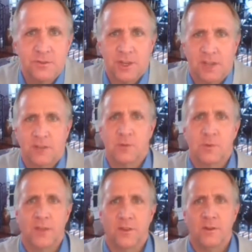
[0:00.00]
you check
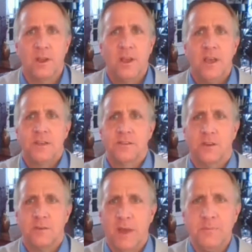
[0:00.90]
your weather.
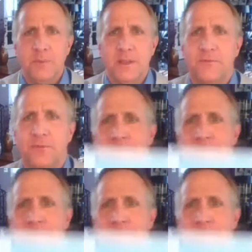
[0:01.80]
So, you might be